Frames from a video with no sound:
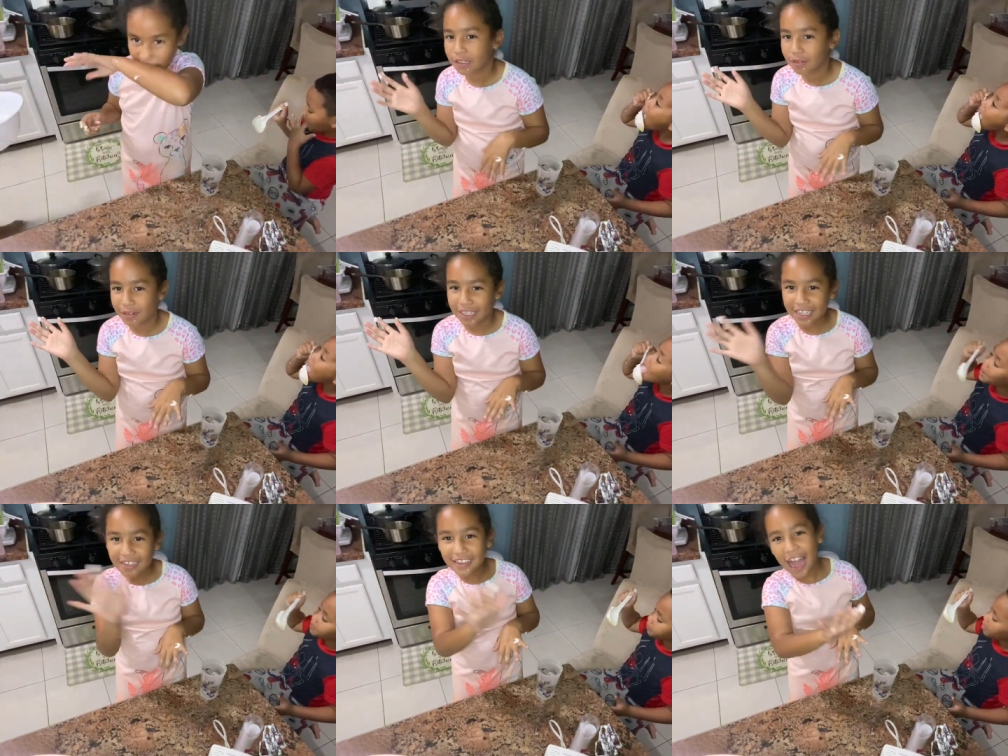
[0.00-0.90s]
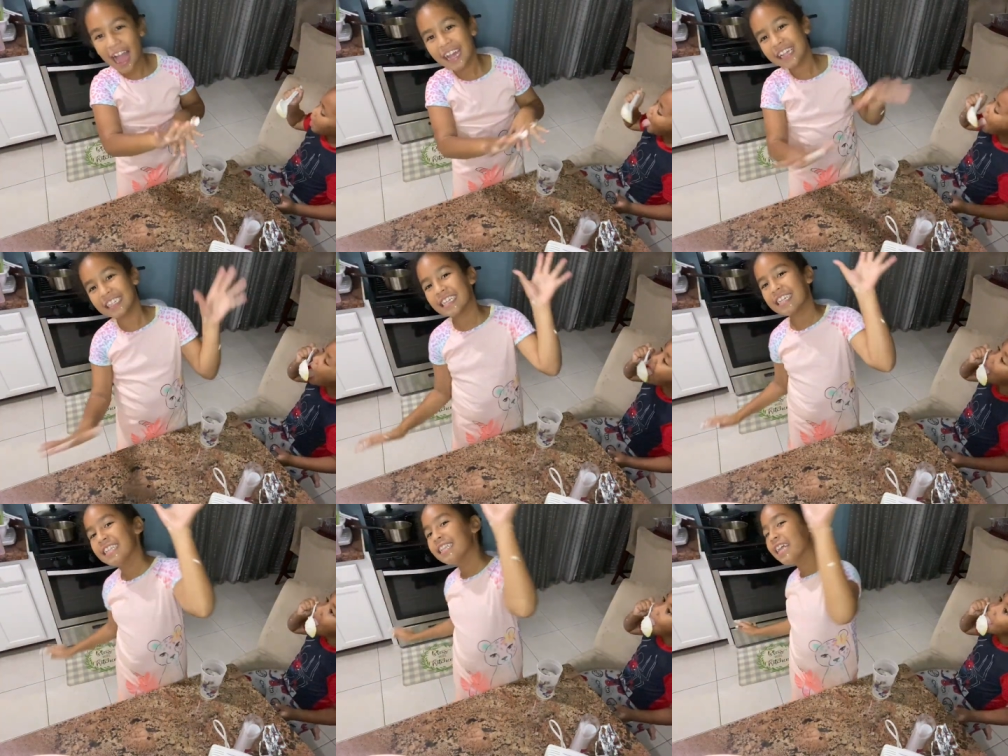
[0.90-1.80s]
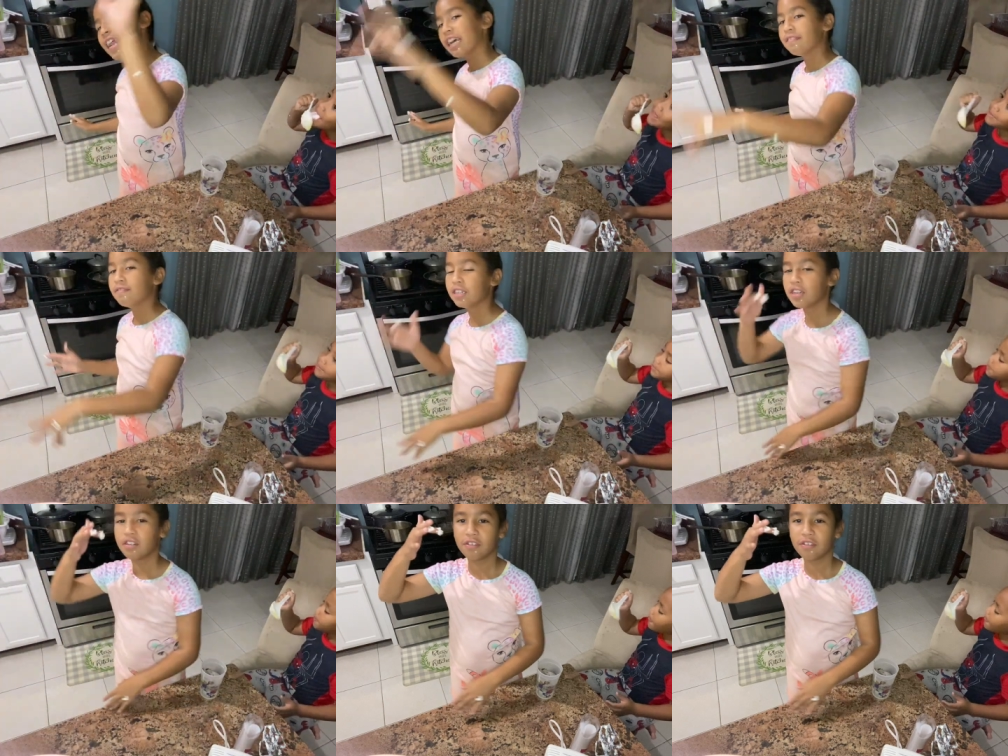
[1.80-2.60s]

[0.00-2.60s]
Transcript: So we see you guys in the next video.